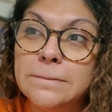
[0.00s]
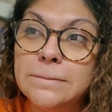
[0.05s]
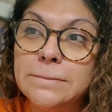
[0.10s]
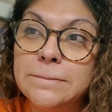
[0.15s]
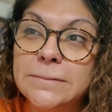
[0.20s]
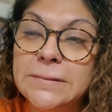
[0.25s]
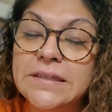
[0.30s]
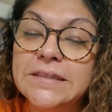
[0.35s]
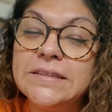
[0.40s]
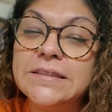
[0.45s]

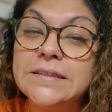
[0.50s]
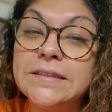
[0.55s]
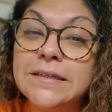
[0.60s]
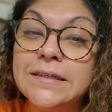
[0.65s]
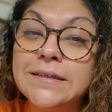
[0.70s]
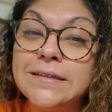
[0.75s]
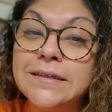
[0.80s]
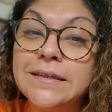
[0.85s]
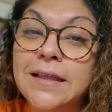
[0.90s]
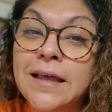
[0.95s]
listening
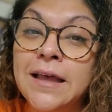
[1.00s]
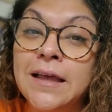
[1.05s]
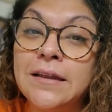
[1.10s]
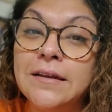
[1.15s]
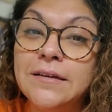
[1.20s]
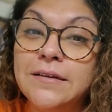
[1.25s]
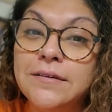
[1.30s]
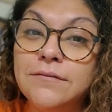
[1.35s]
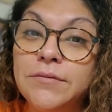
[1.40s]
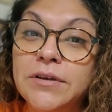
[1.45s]
to that
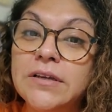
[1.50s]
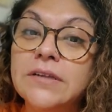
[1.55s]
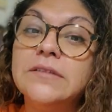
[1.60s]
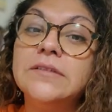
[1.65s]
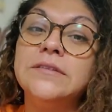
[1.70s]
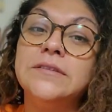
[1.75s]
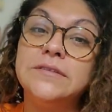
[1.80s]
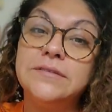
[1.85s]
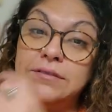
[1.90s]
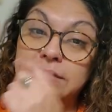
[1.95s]

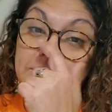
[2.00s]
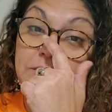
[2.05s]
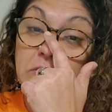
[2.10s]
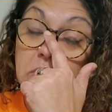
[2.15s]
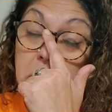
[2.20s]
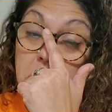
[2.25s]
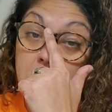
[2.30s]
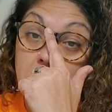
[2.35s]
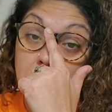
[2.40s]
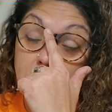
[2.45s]
because,
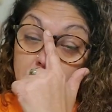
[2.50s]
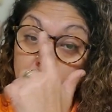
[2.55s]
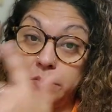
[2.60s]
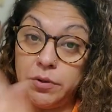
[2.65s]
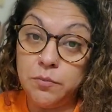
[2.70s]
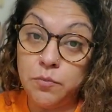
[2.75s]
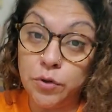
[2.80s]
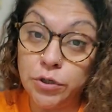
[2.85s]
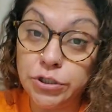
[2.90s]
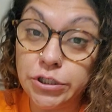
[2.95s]
it should be
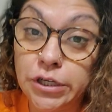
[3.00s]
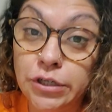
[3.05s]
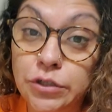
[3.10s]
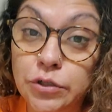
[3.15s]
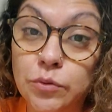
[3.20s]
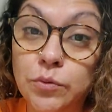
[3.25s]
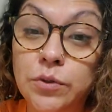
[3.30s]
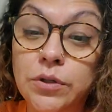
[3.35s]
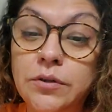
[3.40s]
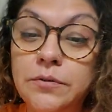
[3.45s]
more
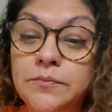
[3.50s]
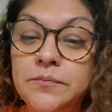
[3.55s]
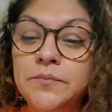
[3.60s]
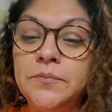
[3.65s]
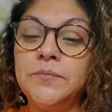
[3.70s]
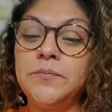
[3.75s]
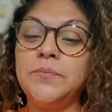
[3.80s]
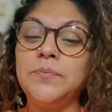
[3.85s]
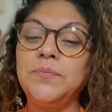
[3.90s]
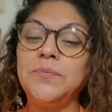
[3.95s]
gentle.
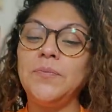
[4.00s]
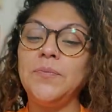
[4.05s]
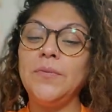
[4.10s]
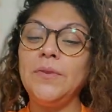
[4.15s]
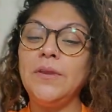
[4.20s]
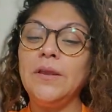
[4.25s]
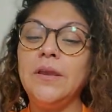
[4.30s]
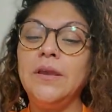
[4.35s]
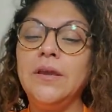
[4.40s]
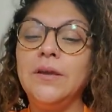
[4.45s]

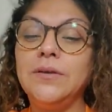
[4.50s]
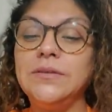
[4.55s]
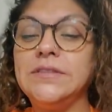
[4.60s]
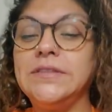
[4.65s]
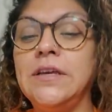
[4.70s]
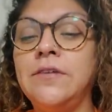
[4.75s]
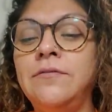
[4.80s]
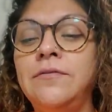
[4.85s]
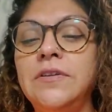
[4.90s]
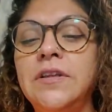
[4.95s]

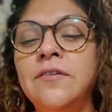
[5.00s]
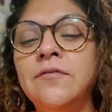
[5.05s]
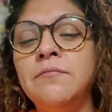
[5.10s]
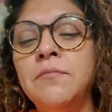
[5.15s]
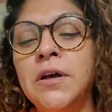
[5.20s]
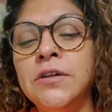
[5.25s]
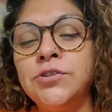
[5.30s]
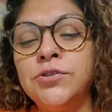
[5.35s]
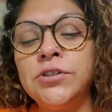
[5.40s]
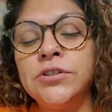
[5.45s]
Self-love
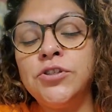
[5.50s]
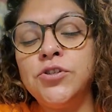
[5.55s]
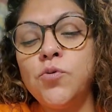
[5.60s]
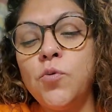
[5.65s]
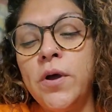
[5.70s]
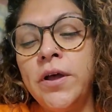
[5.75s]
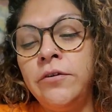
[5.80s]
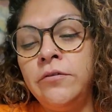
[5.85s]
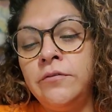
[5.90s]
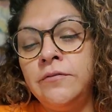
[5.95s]
mantra
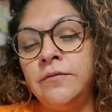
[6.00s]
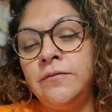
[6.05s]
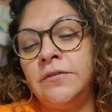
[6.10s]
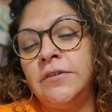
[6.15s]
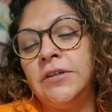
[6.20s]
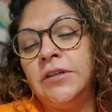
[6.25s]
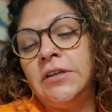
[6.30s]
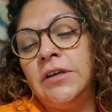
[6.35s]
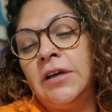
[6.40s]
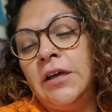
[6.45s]
12.
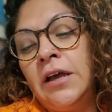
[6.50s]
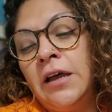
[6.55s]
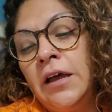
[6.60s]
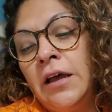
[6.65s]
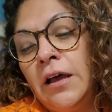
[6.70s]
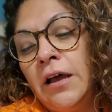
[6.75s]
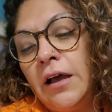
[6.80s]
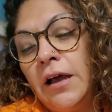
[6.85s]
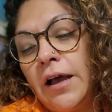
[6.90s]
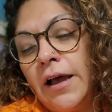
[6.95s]

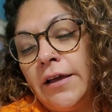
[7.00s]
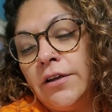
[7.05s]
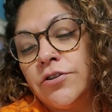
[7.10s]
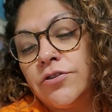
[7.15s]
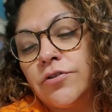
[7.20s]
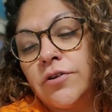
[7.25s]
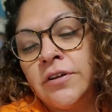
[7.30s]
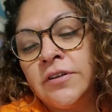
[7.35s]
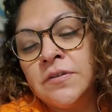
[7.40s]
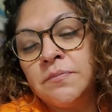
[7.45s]
I
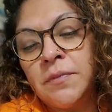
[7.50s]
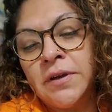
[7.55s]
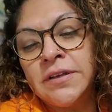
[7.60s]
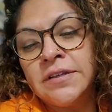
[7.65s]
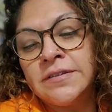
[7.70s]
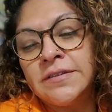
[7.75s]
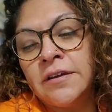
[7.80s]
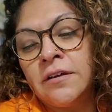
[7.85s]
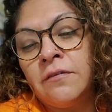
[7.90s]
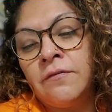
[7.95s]
trust
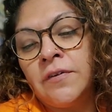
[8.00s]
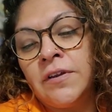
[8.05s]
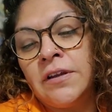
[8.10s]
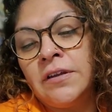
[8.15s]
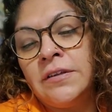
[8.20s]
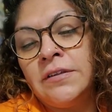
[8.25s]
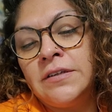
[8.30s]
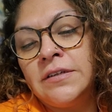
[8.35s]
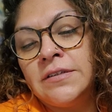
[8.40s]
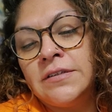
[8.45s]
myself and
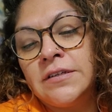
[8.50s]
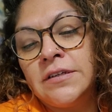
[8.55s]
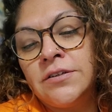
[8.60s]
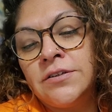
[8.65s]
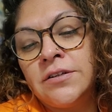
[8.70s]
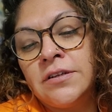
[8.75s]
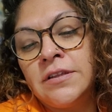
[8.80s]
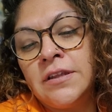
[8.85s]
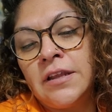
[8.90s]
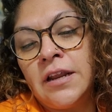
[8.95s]
the
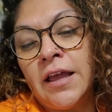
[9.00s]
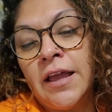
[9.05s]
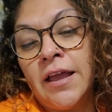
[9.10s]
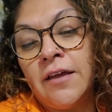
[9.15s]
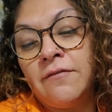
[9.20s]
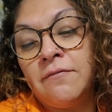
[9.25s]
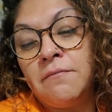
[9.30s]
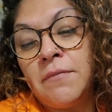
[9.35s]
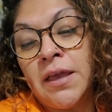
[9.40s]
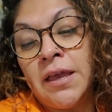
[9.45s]
decision that I
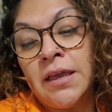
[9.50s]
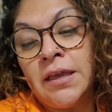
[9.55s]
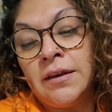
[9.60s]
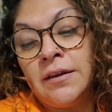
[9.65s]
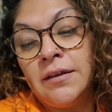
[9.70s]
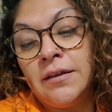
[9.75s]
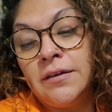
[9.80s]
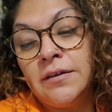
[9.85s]
have made.